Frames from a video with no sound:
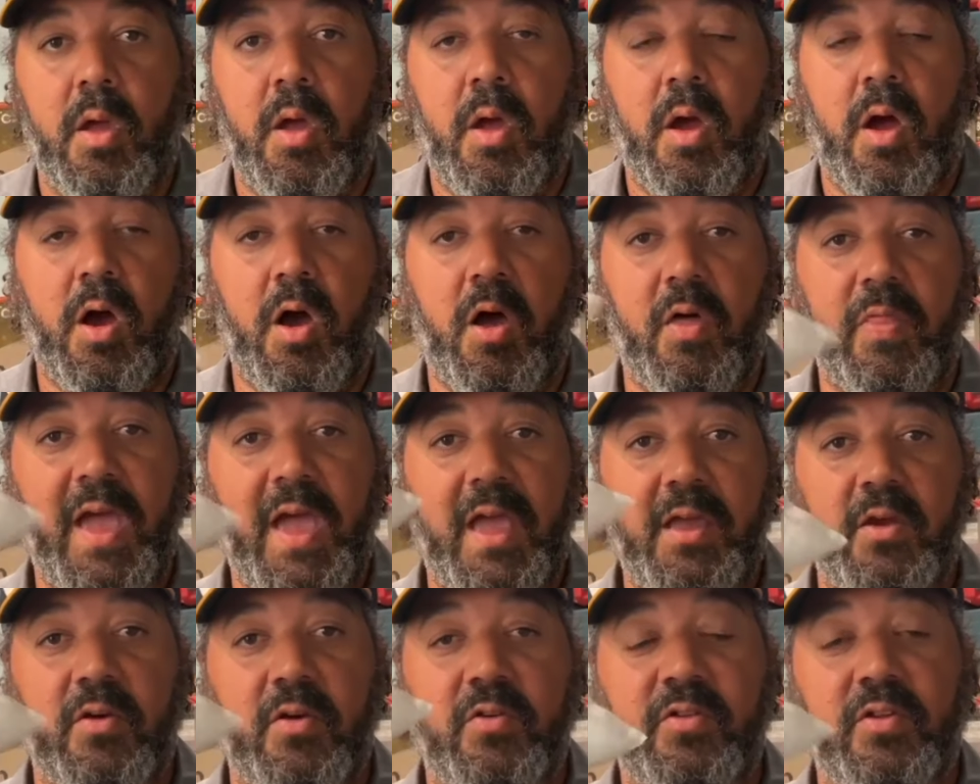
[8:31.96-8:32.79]
All
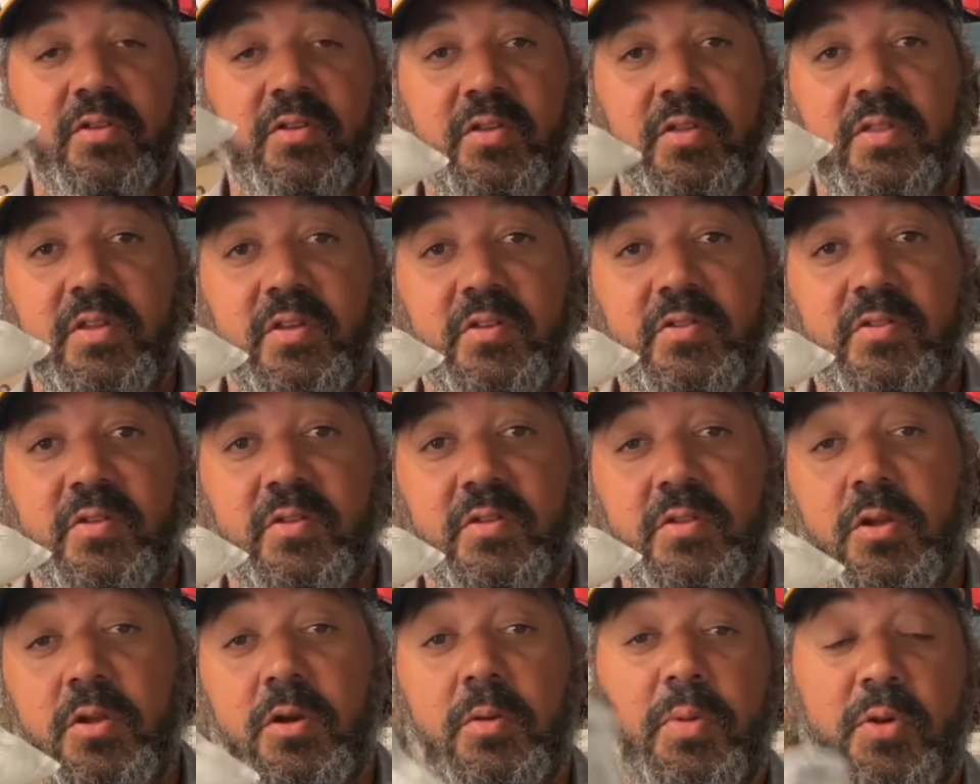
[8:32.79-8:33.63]
that goes into this
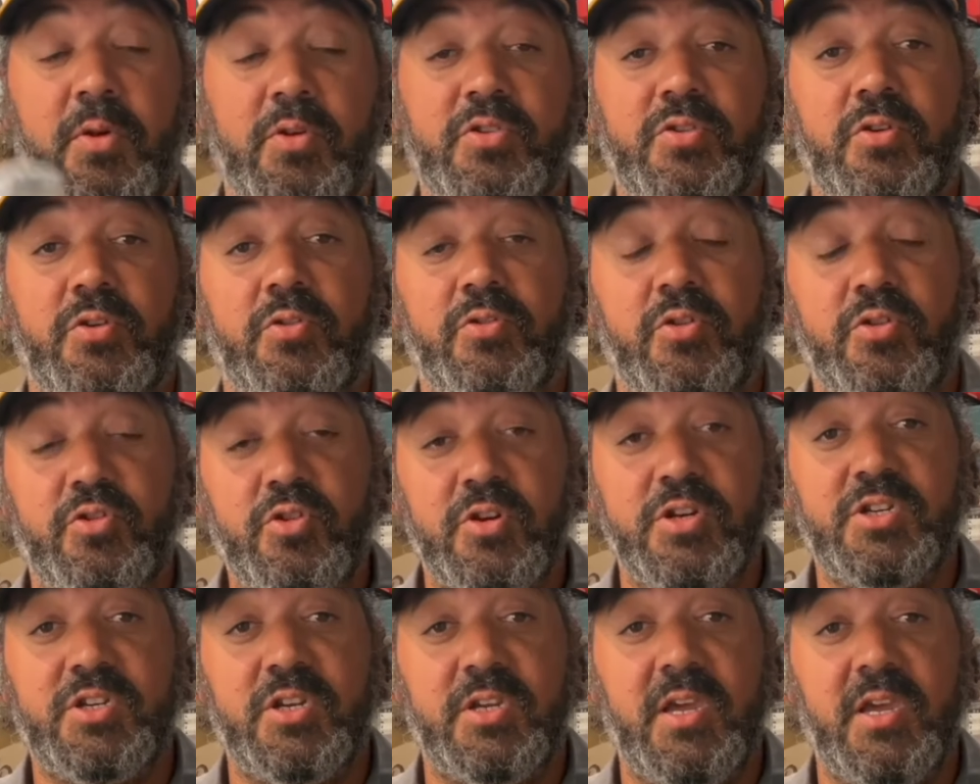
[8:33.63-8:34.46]
little personal
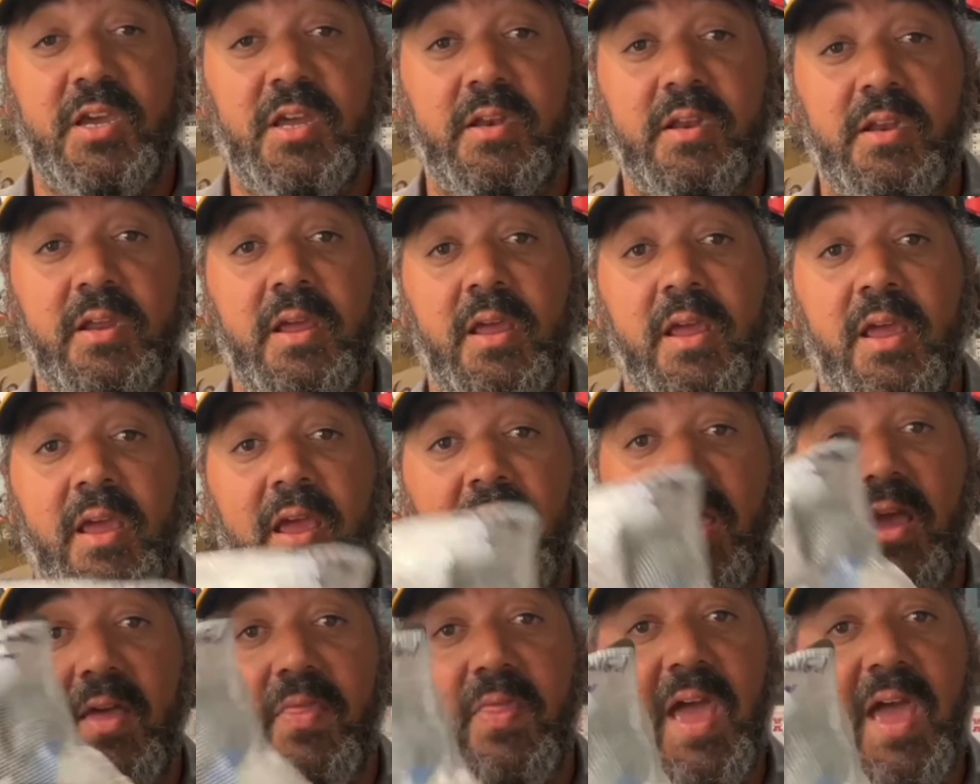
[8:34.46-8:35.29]
nutrition kit,
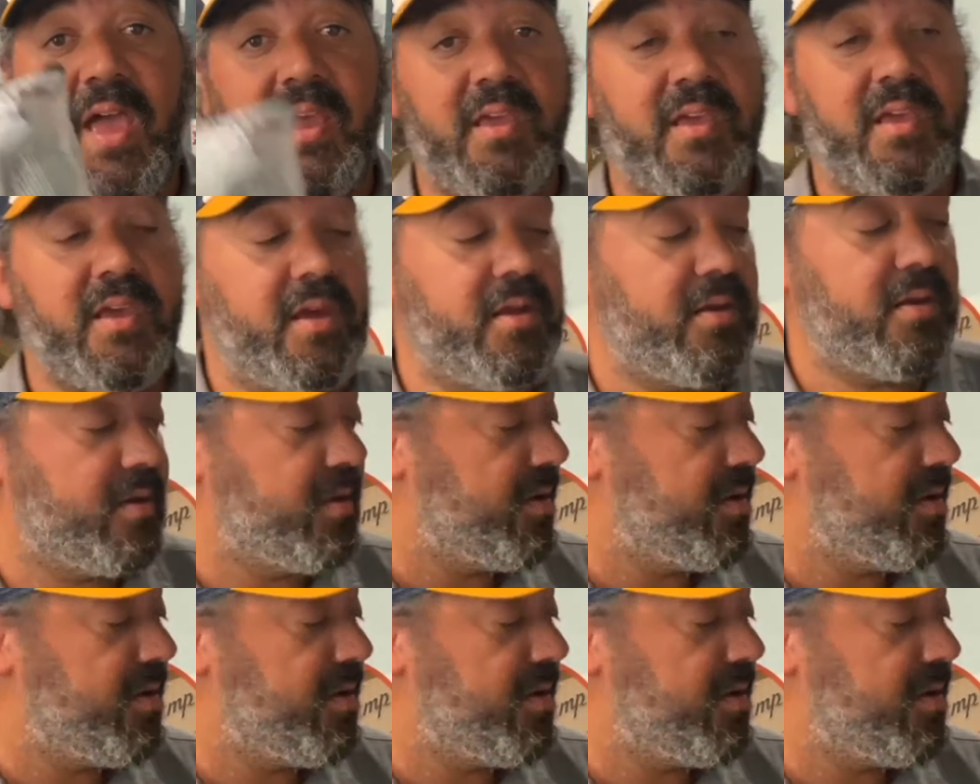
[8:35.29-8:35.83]
and that kit